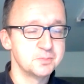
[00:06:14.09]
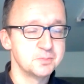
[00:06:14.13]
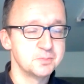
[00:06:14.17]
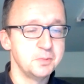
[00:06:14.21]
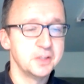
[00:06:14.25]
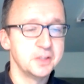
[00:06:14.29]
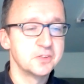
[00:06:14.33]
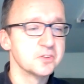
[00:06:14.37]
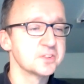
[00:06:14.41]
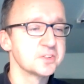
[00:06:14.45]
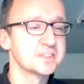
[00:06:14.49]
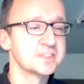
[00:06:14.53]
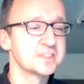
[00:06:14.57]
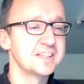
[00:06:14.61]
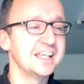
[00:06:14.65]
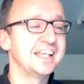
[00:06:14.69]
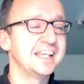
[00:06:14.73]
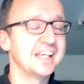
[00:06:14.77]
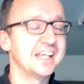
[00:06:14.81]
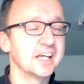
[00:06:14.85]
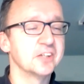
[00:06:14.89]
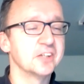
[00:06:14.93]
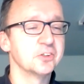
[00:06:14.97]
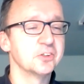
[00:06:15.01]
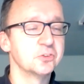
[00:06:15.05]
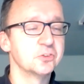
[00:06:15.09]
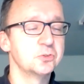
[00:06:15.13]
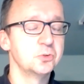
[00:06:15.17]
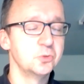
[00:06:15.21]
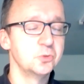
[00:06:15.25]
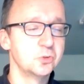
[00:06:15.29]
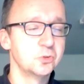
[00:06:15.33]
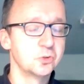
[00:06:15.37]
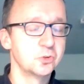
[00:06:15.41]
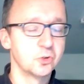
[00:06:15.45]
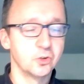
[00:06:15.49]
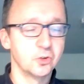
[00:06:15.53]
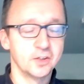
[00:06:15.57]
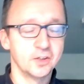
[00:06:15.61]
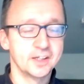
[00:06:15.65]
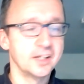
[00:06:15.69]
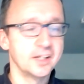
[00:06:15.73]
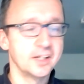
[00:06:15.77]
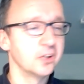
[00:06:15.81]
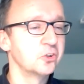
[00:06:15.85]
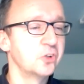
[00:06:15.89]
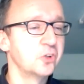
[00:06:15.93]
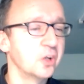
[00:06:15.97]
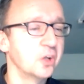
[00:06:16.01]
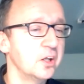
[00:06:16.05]
because they cannot do
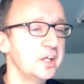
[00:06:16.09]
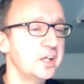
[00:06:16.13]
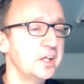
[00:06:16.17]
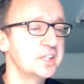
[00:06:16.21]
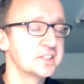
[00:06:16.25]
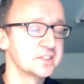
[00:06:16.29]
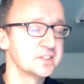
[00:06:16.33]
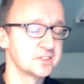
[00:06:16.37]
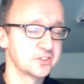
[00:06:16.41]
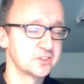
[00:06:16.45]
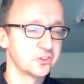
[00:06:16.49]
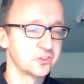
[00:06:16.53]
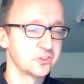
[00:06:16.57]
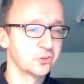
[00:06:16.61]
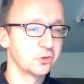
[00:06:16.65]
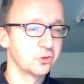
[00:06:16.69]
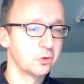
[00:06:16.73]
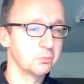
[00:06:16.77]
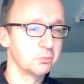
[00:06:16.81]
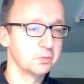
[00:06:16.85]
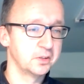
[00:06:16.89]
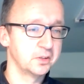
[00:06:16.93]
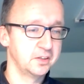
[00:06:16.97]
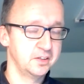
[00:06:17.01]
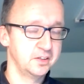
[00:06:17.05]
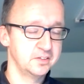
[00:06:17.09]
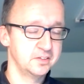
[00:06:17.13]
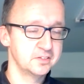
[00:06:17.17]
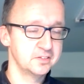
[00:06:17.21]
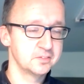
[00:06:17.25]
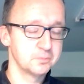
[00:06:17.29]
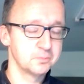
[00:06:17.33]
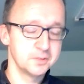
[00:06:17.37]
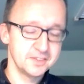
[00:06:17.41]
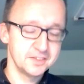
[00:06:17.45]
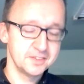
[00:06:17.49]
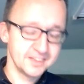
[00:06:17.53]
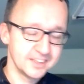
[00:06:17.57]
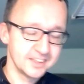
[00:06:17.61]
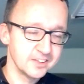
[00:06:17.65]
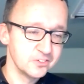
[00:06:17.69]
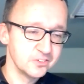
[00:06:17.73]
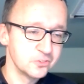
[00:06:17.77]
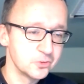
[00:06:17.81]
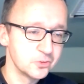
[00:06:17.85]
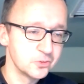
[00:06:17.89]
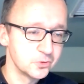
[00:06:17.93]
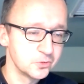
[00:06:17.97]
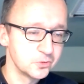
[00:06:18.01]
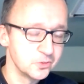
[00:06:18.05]
calculations that are complicated, but they can
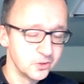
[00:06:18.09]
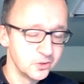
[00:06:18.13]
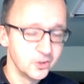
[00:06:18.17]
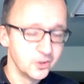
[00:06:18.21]
do